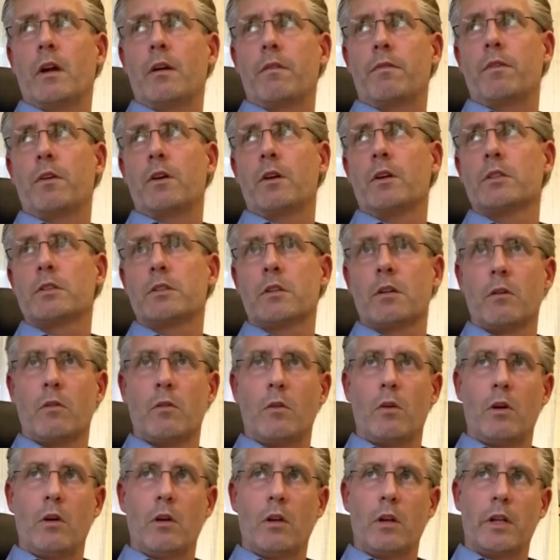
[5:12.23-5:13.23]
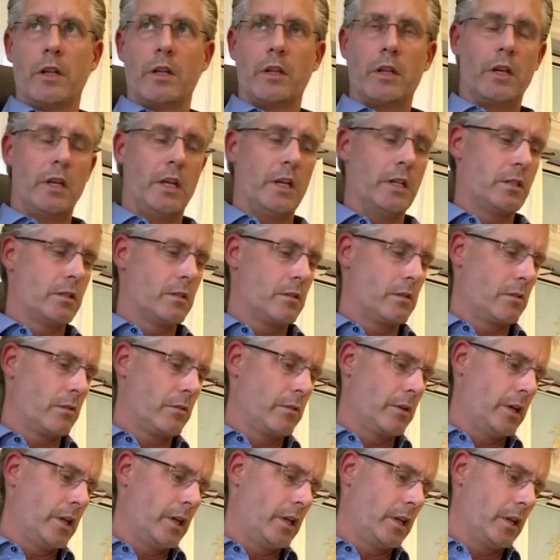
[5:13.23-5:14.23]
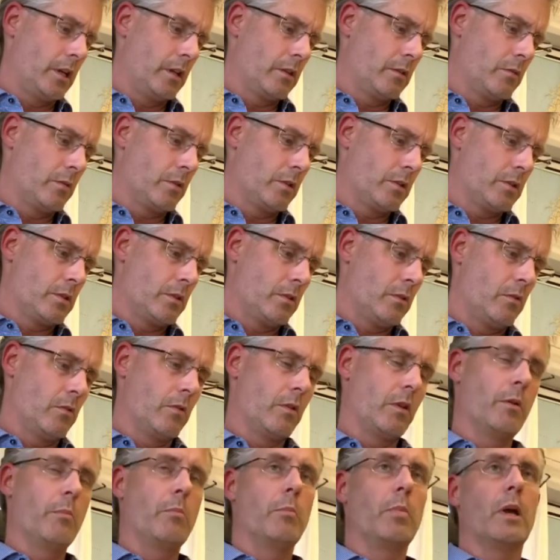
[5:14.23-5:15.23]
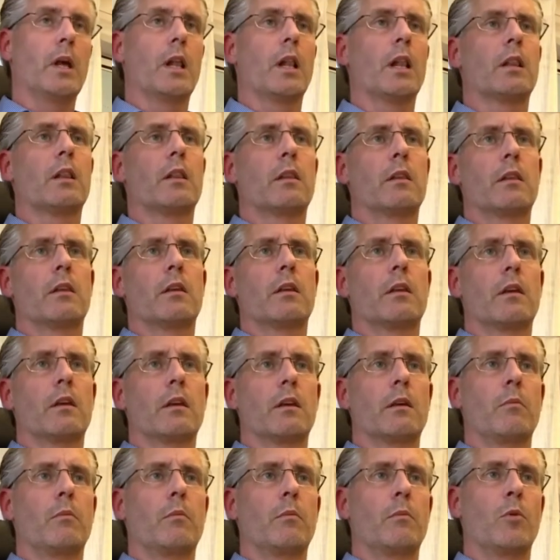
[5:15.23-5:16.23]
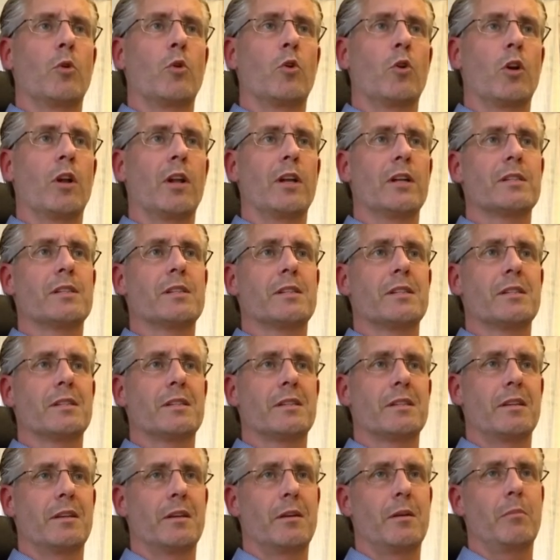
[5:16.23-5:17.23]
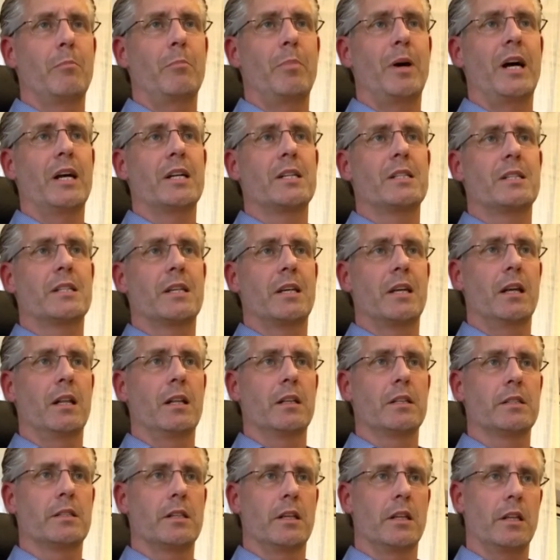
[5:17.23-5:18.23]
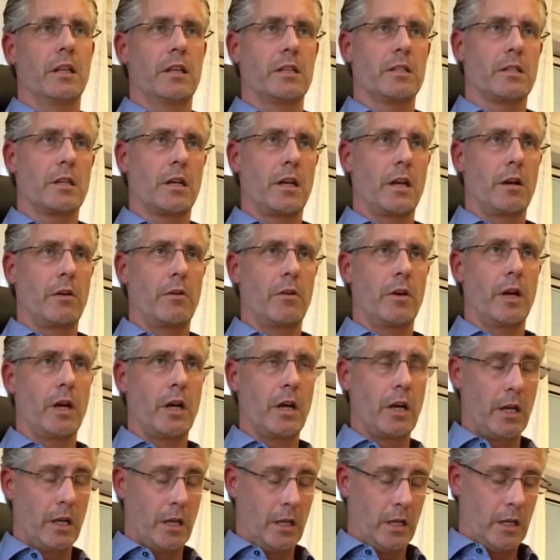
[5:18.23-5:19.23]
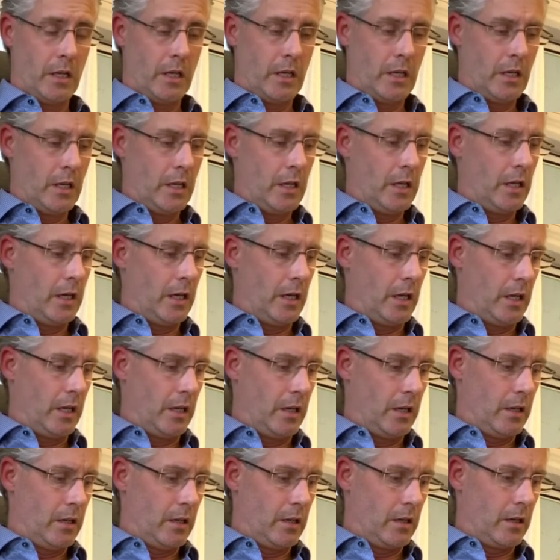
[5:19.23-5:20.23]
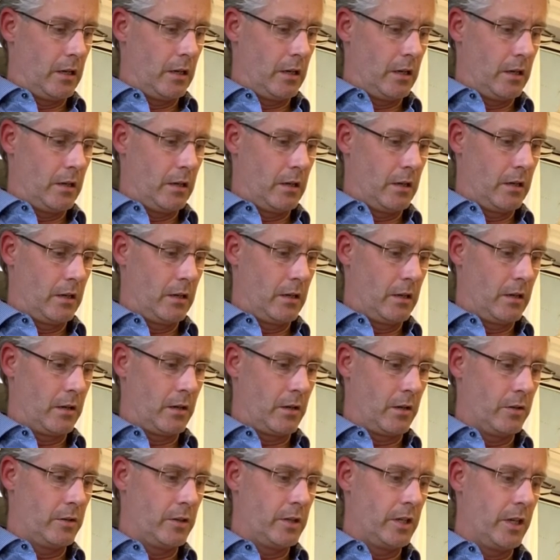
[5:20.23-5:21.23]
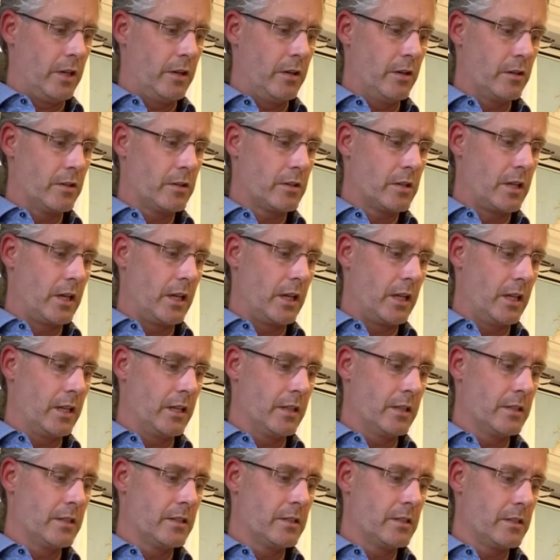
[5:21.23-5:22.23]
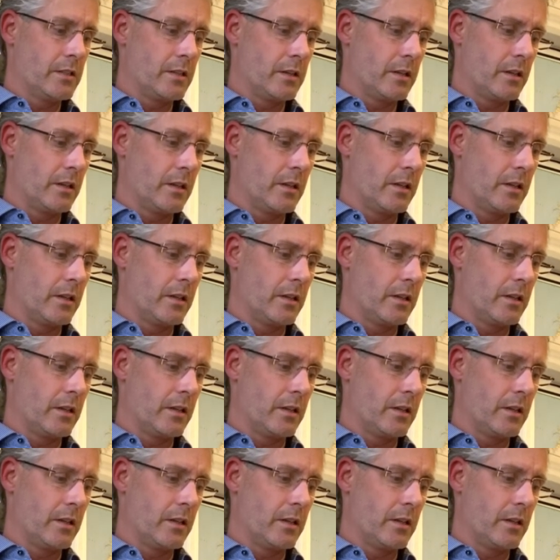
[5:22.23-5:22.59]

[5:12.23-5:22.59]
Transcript: First of all, in the history, it was only built more or less batch kilns in this area, and continuous kilns